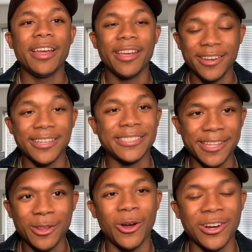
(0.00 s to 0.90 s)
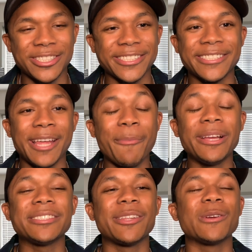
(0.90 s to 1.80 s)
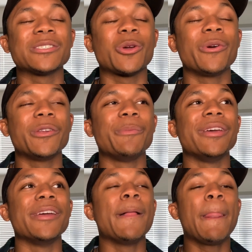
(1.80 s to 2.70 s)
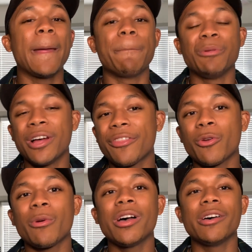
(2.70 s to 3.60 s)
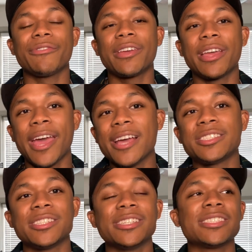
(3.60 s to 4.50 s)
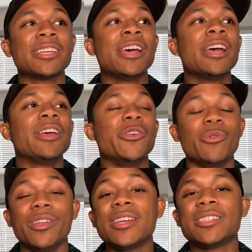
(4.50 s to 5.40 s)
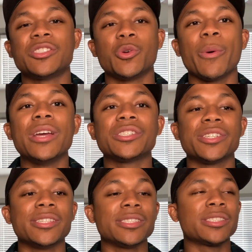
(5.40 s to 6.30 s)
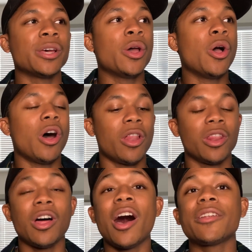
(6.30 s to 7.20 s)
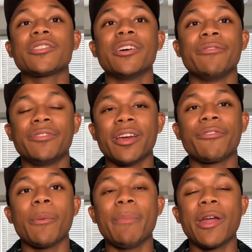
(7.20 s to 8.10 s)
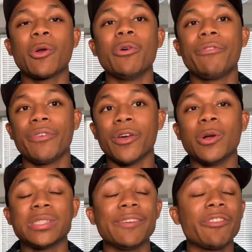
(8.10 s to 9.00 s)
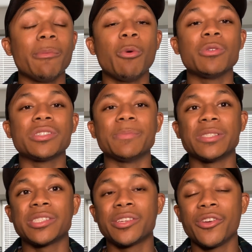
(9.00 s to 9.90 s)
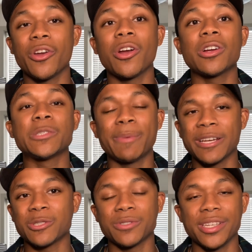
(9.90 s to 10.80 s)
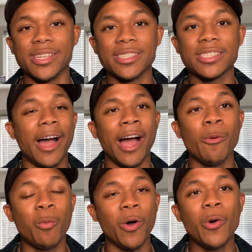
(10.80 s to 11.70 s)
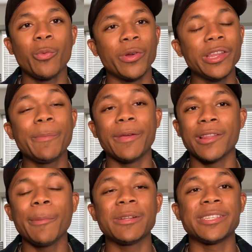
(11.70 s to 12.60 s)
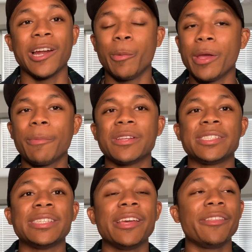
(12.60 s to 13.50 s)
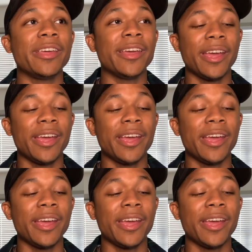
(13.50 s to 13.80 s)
It is the largest. That means there's going to be a plethora of cases, unique situations, a lot of different medical fields, even the most obscure specialties. I won't really be limited. I'll be able to see the